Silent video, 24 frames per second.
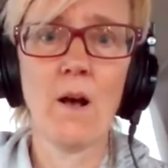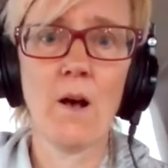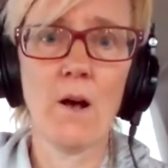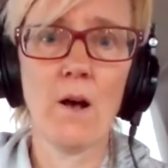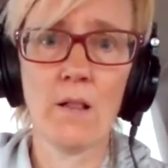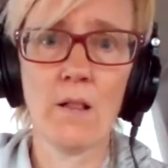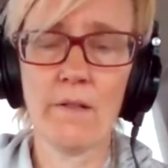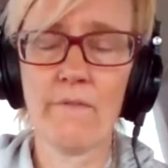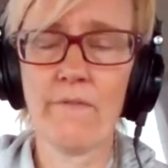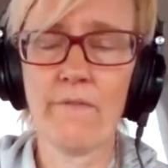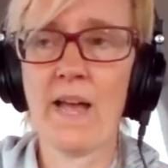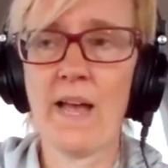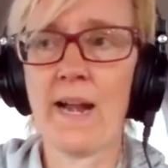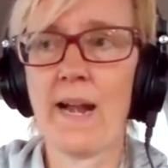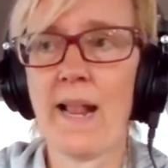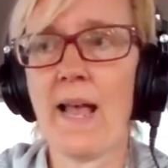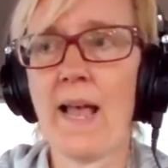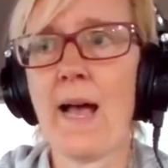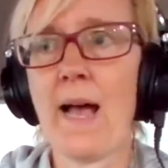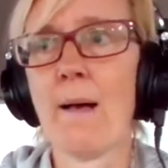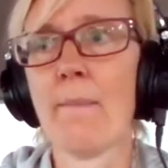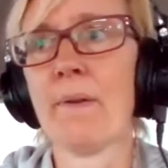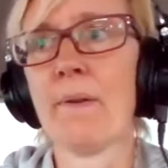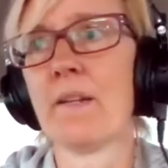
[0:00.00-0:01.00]
all of that
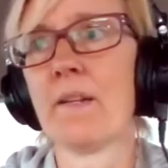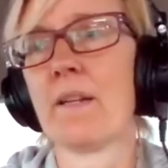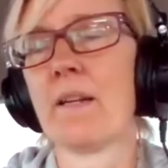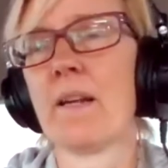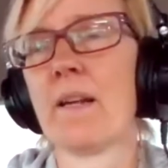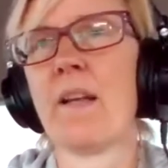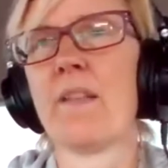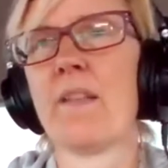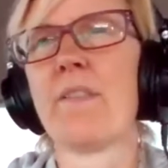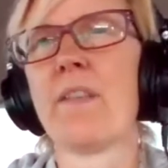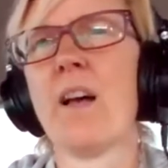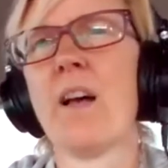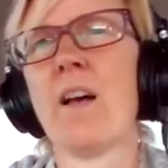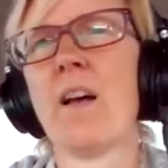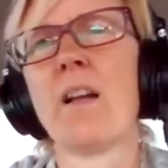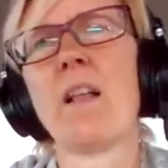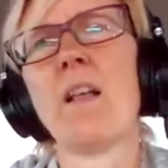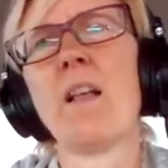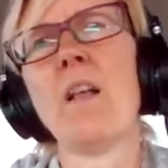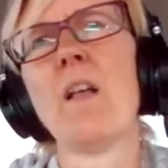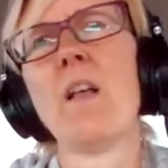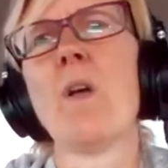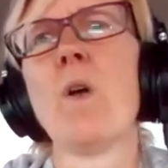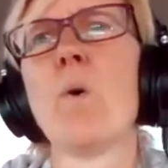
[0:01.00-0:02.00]
happened, and I thought
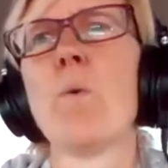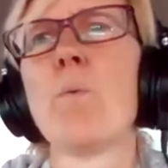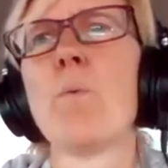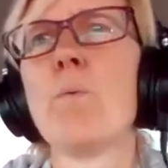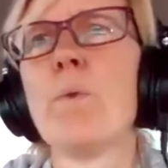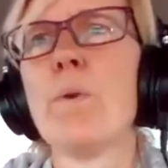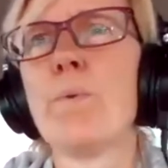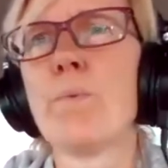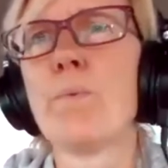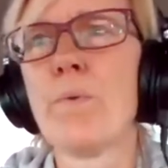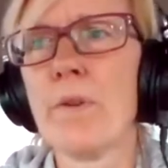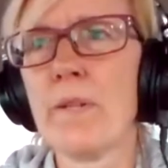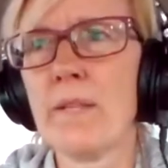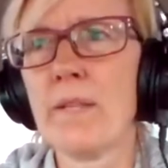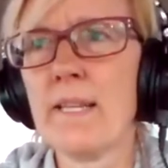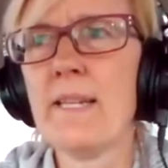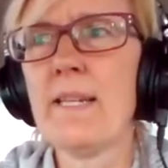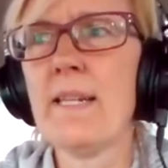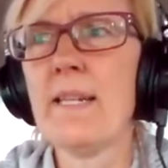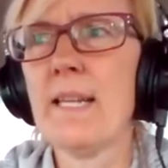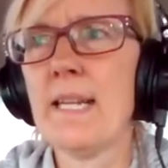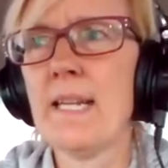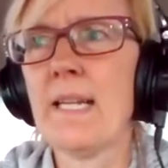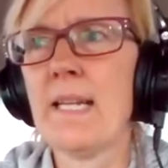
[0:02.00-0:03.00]
we
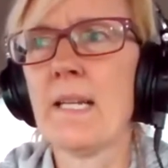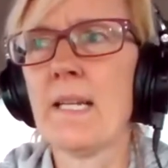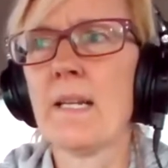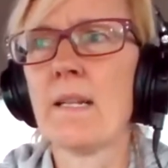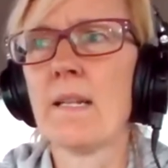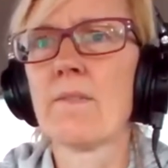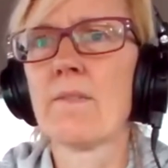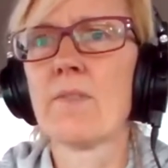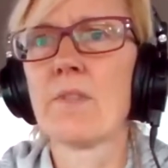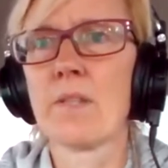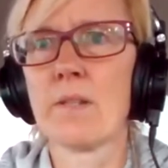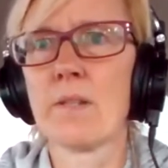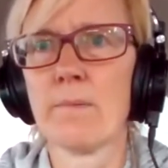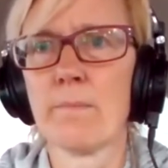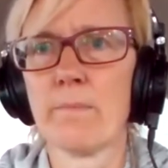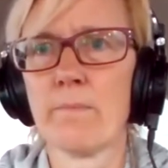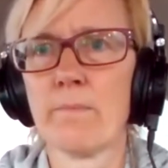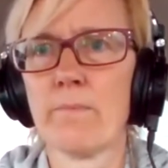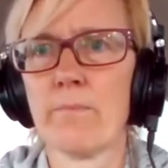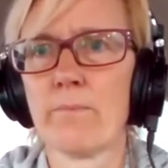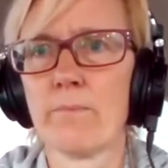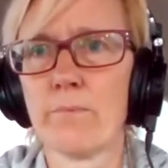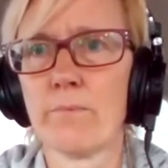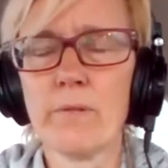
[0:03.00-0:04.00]
really need
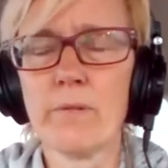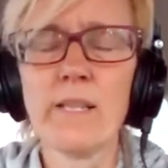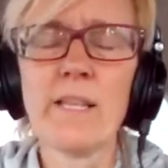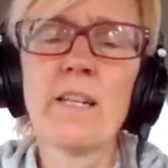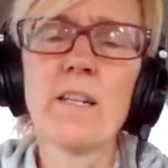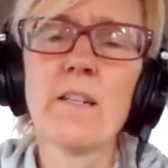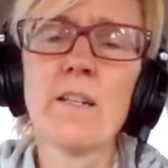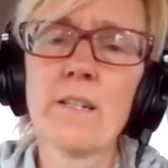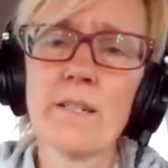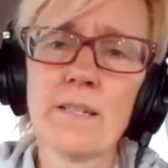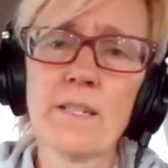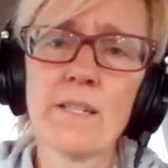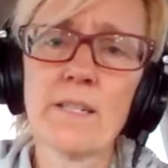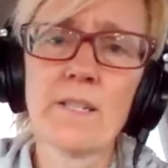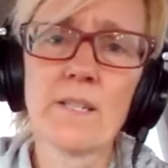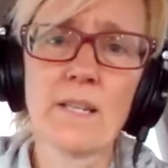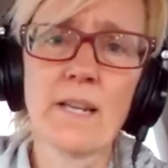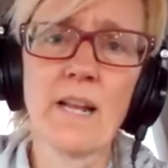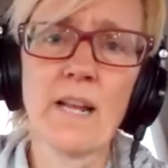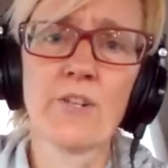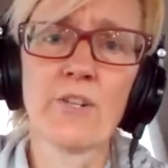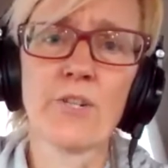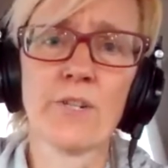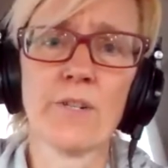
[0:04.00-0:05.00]
some really good
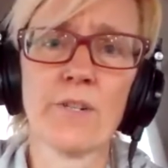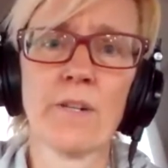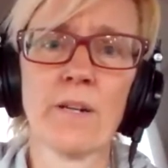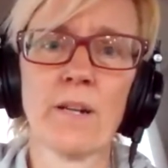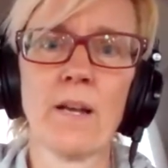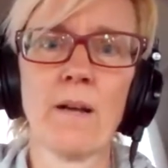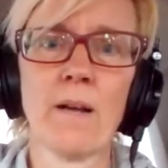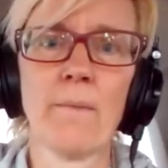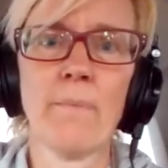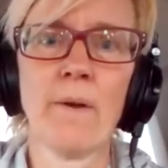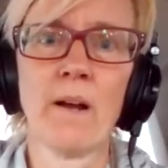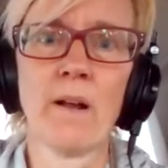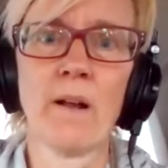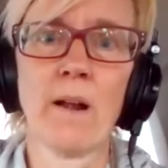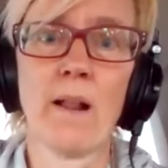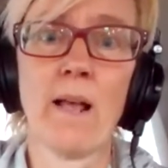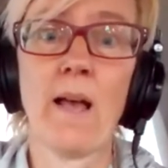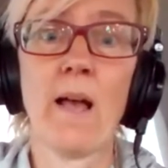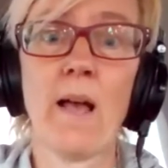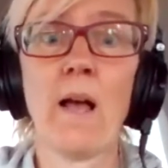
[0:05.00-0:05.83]
discussion about